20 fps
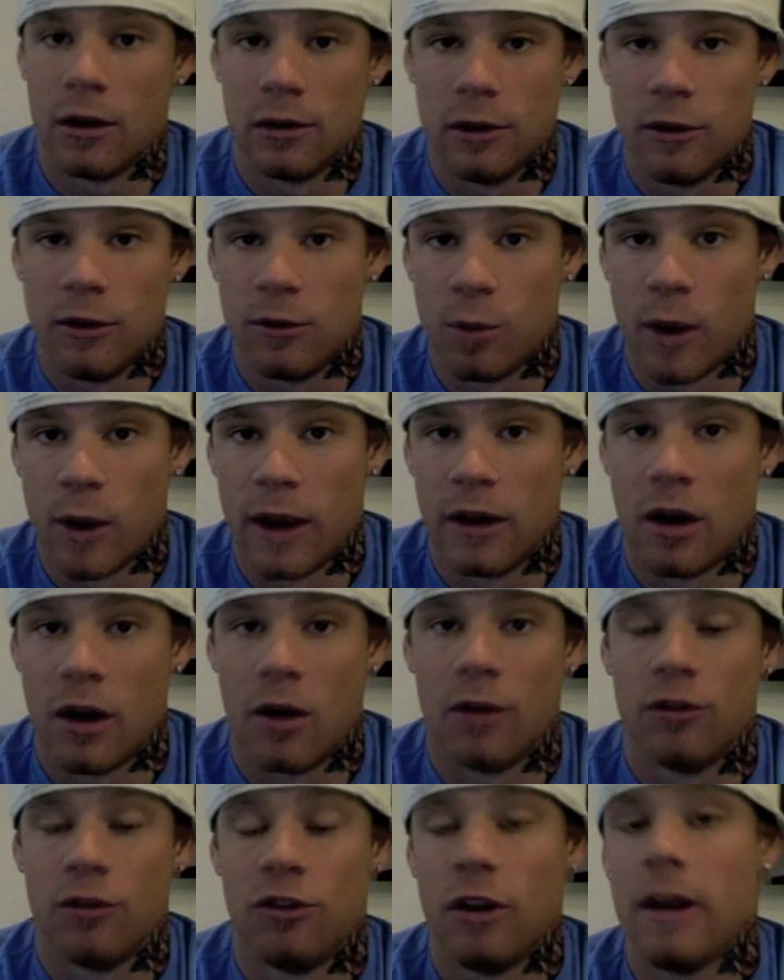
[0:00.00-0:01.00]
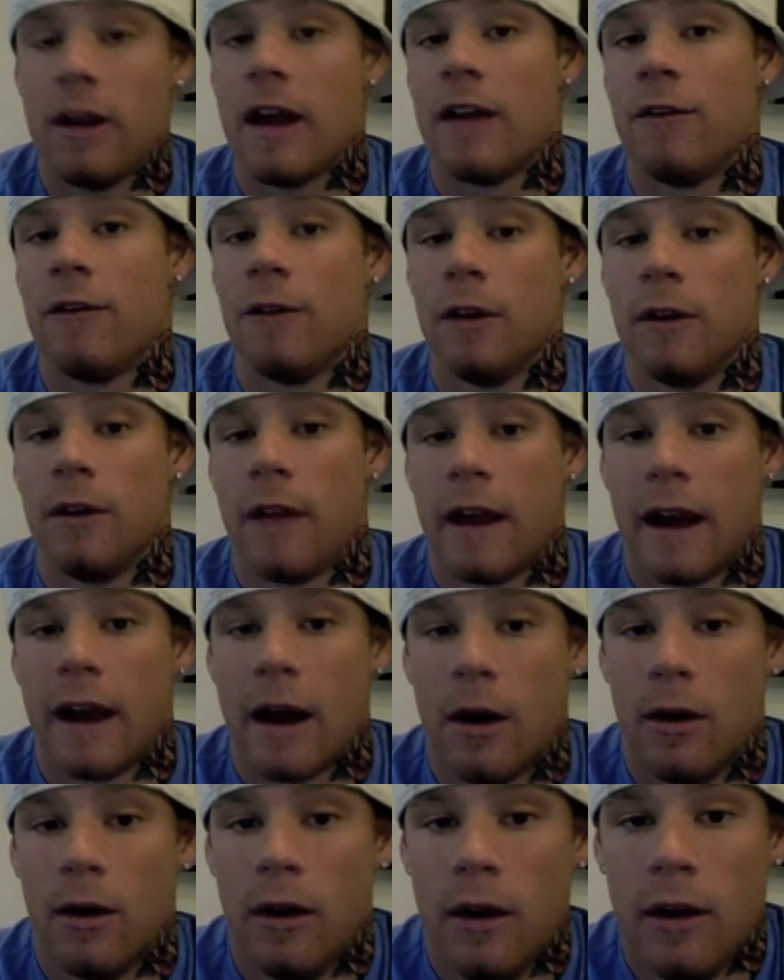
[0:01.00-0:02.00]
lose weight, and I'll show you how to figure that
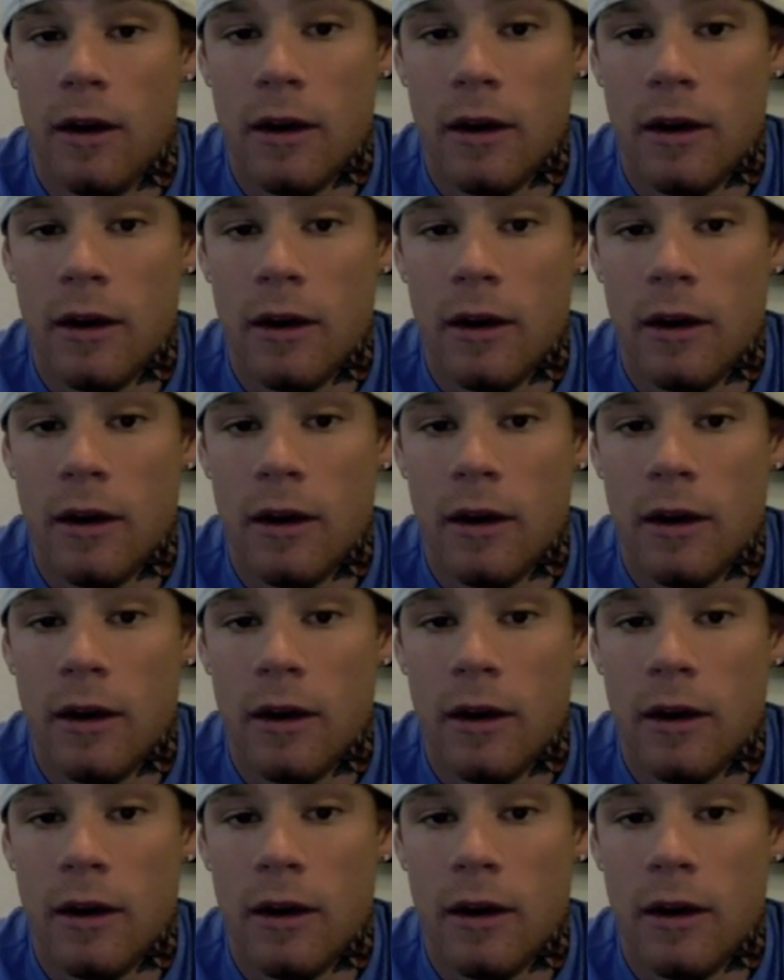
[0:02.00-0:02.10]
out.